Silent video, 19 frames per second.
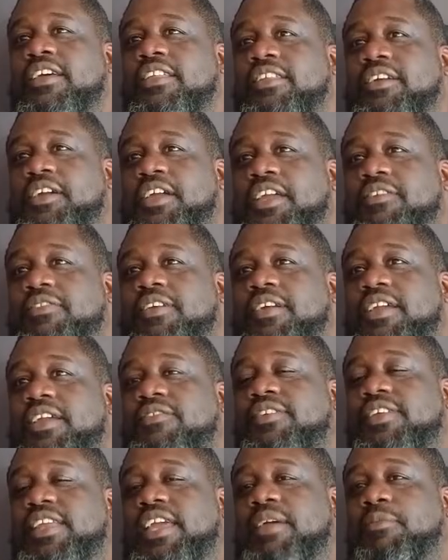They're
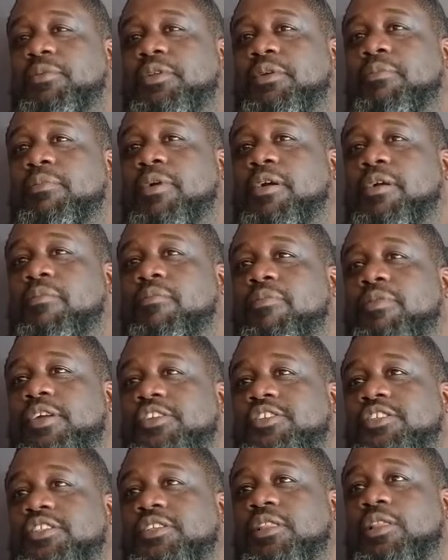even able to burn
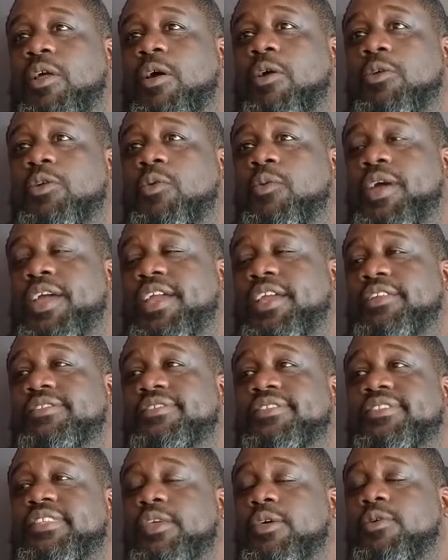bridges along the way and
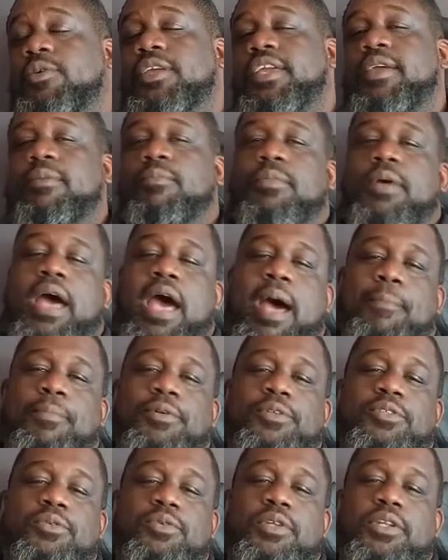still get
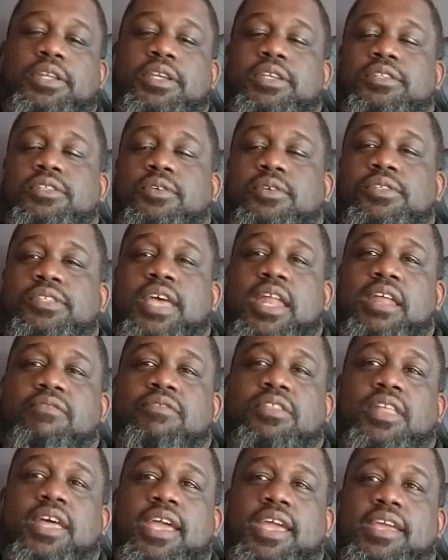opportunities. So it's not
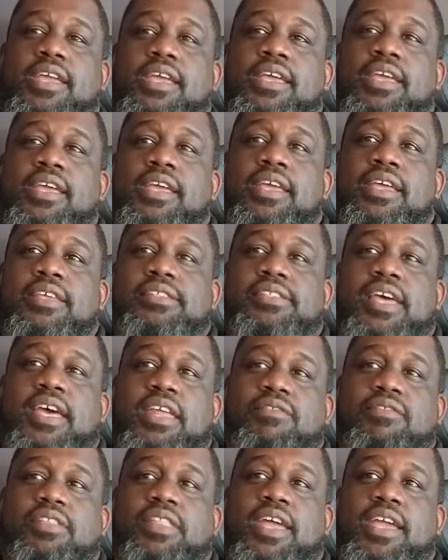even like
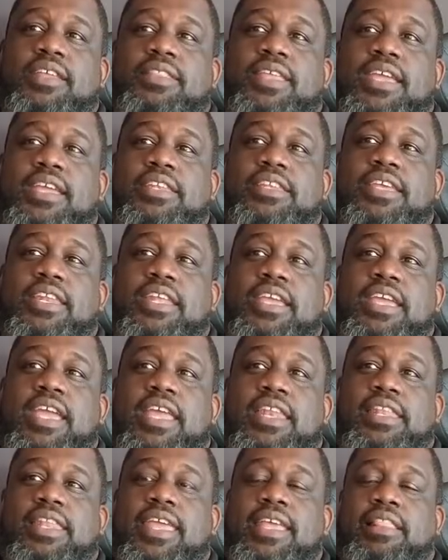they did it
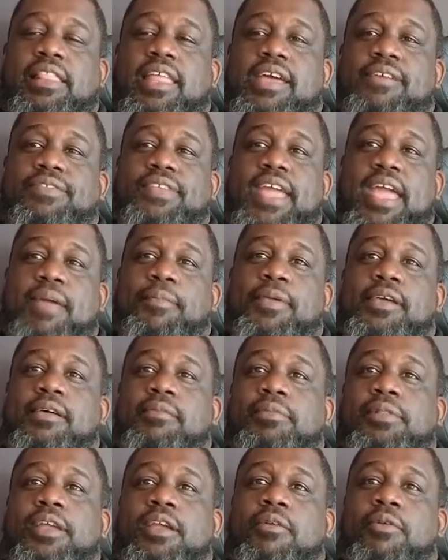and they left
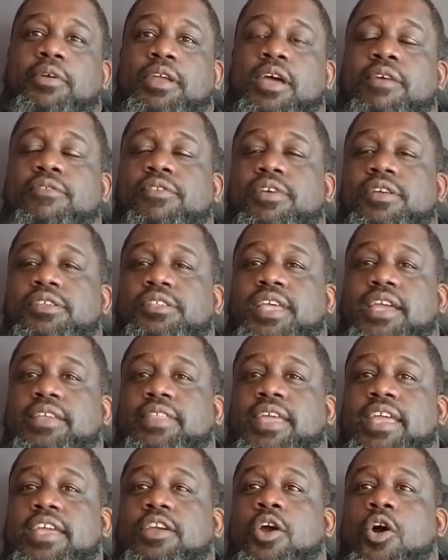amicably or whatever. It's like
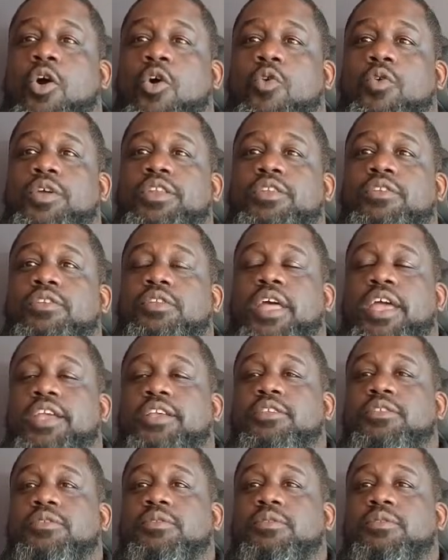they go and like